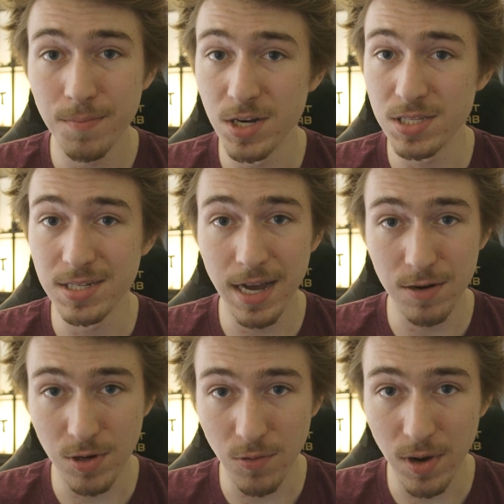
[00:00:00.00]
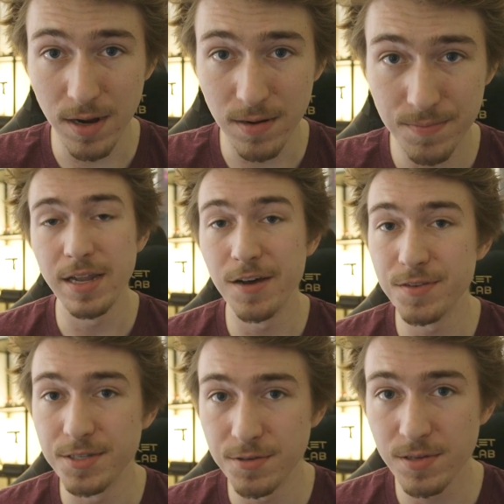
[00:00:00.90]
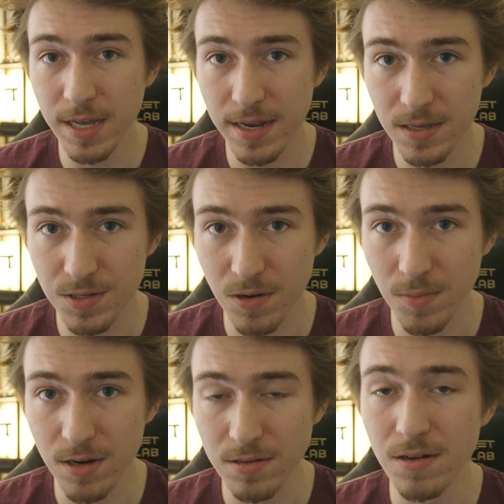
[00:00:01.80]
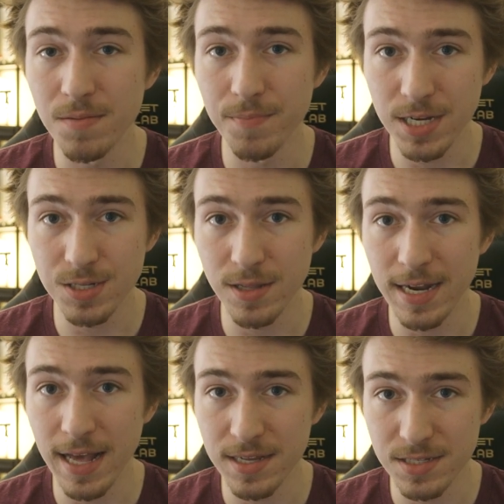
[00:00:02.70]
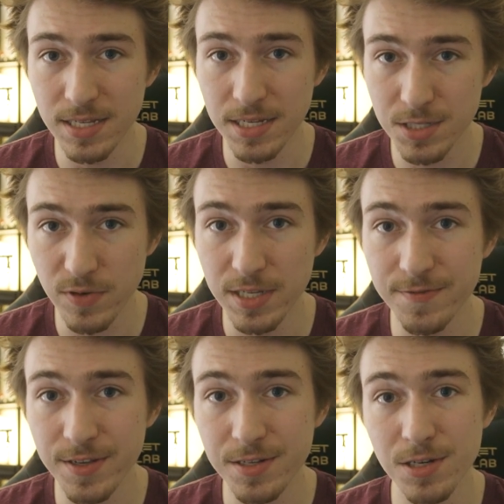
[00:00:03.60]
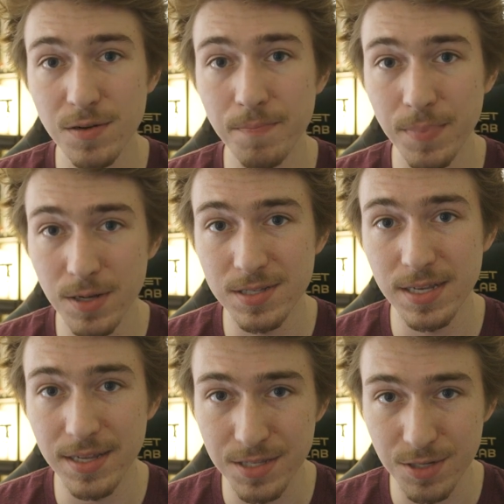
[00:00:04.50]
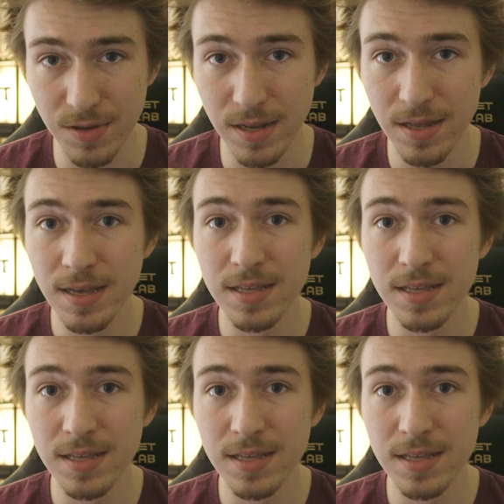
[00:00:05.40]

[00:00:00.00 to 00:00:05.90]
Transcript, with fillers: but it's not required. Now, if you do get an external monitor, make sure that it has de-squeeze feature built into it.